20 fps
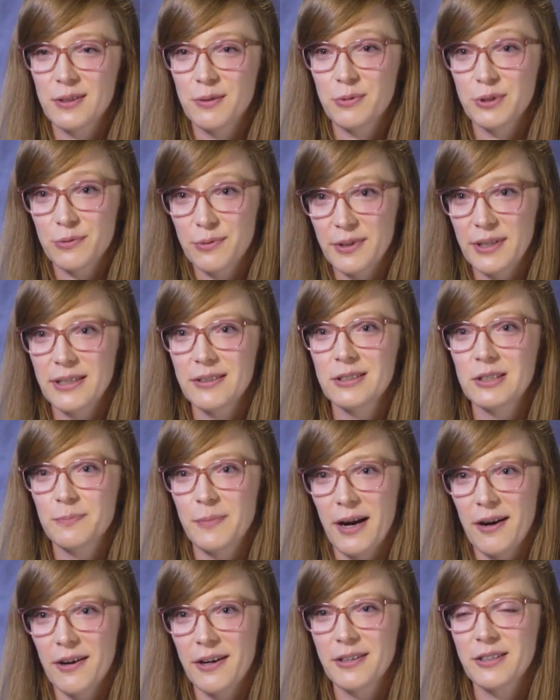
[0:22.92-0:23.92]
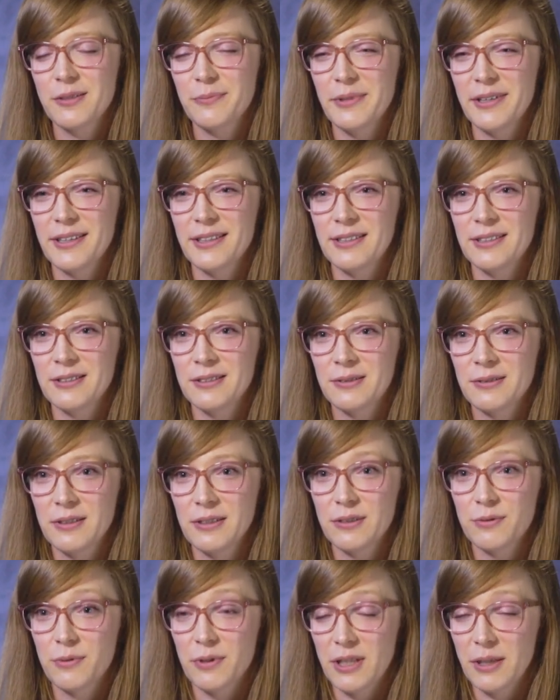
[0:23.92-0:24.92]
And it was really inspiring to me and is,
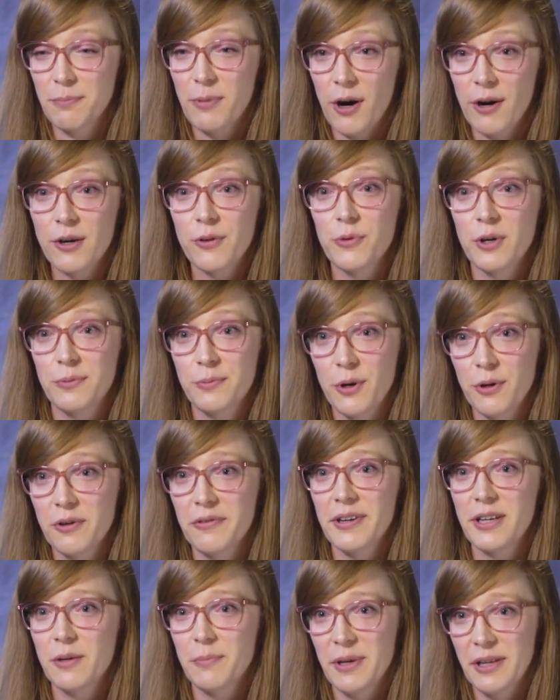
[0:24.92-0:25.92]
is really part of what motivated